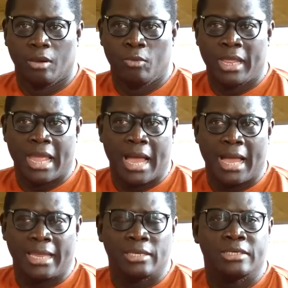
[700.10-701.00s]
We
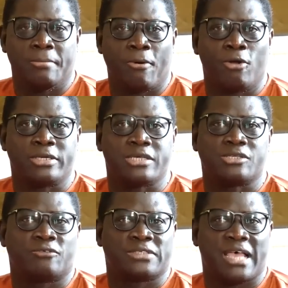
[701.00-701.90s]
are in the politics
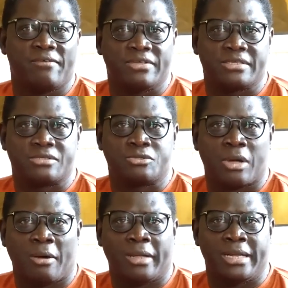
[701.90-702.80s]
of service to
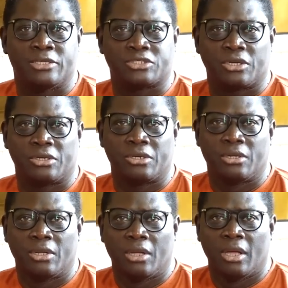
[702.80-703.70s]
our nation,
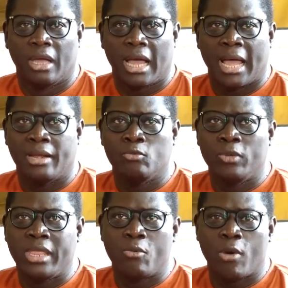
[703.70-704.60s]
and
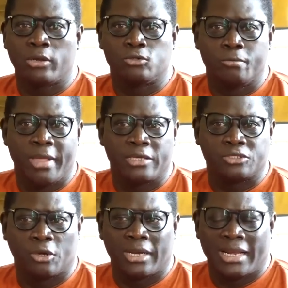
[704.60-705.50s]
we want to make
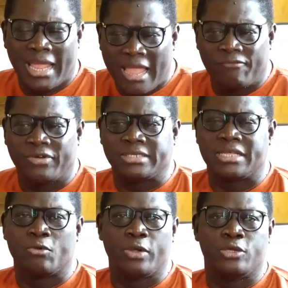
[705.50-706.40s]
sure that
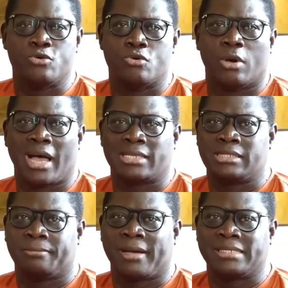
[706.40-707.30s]
everything we do, as
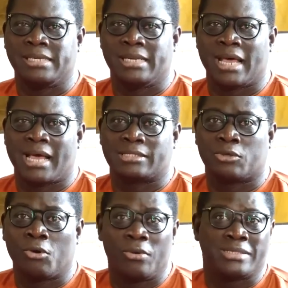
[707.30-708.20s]
the party leader has
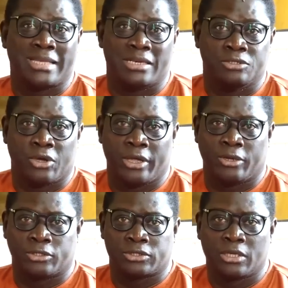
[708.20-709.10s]
always enjoined
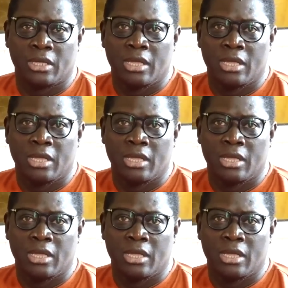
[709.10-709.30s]
us,